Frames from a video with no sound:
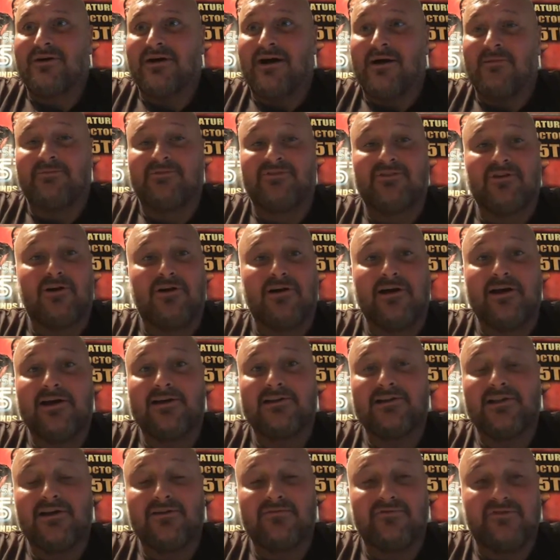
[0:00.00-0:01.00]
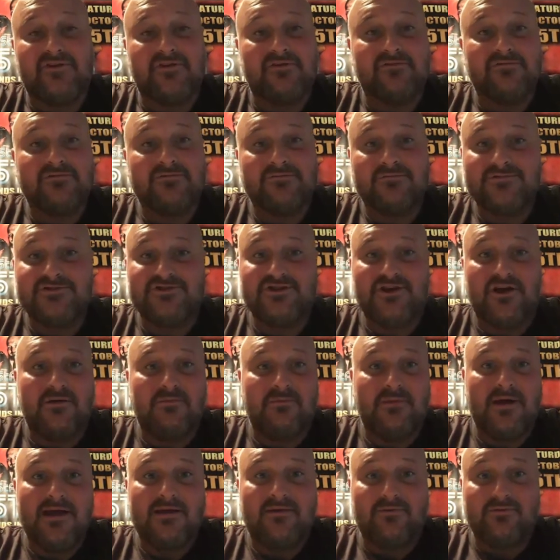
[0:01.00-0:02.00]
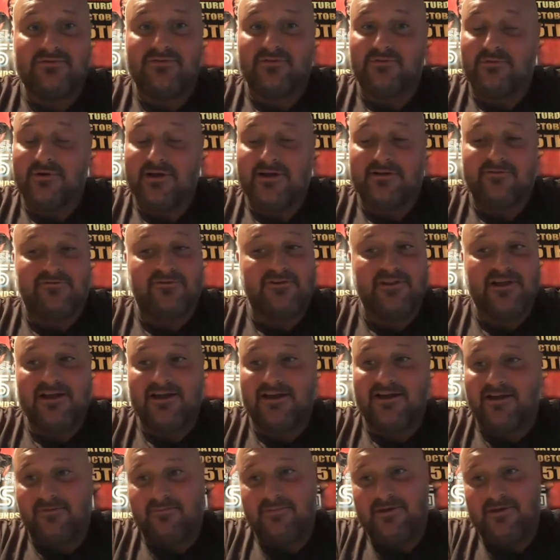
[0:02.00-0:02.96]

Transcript: sorry, I love you, Shawn Michaels and Ric Flair,